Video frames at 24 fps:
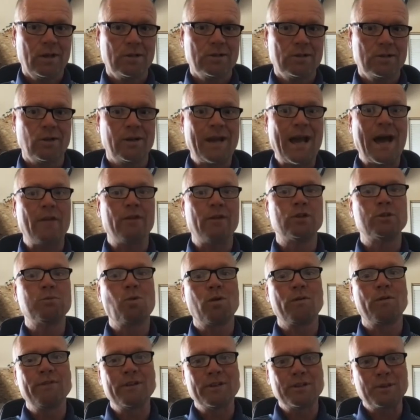So now there's
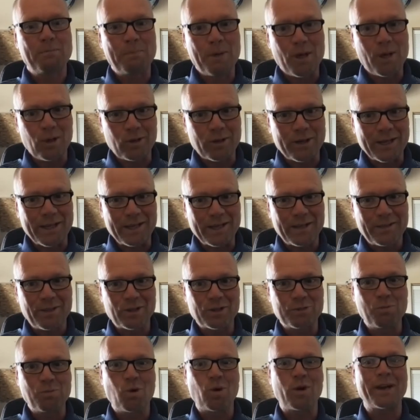more visibility,
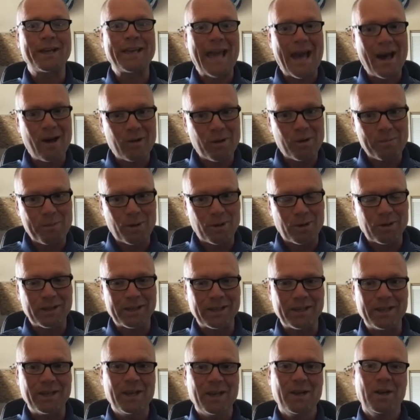there's more
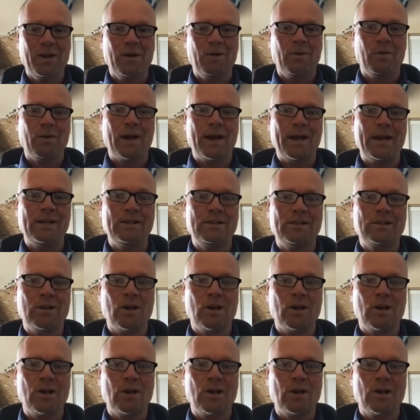accountability, right?